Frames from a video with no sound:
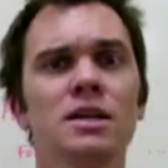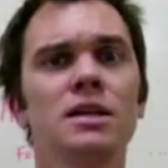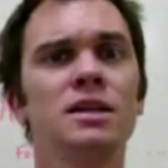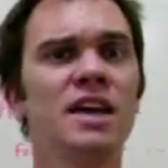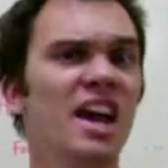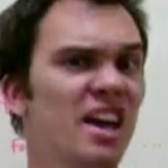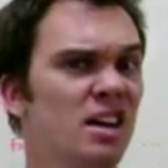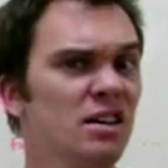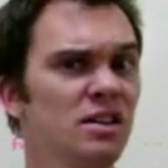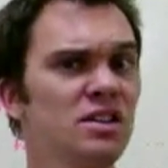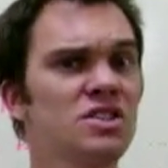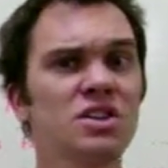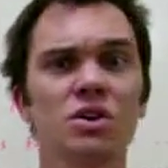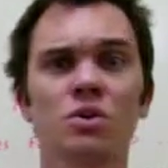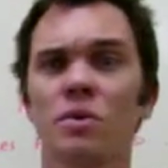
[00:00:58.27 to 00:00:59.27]
Yale
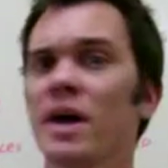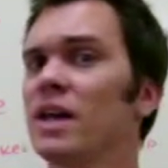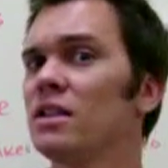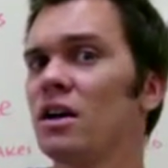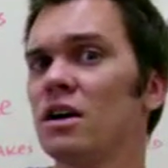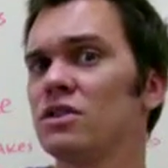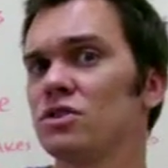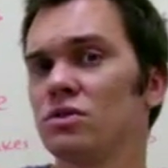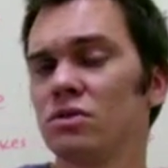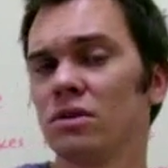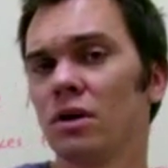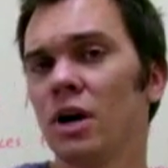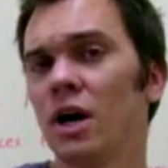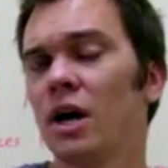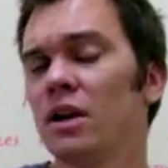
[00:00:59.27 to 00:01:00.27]
is a great law
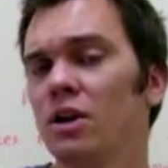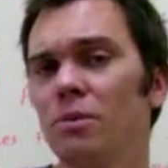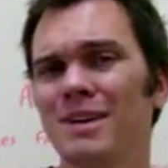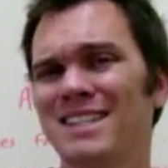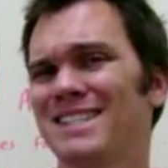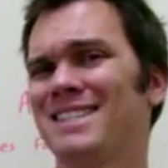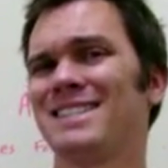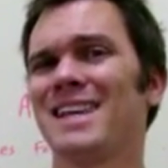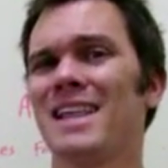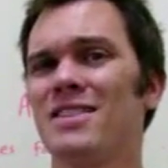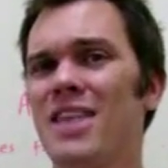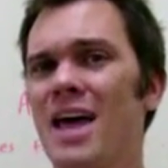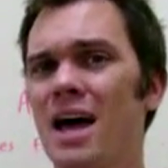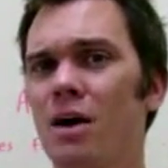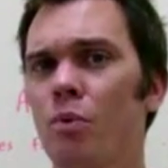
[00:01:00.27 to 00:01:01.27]
school. Nobody
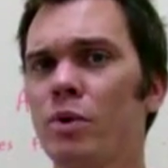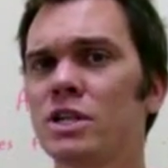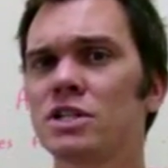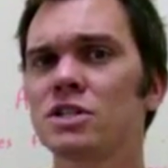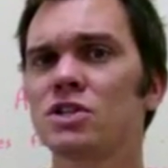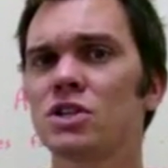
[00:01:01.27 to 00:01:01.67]
said that. We just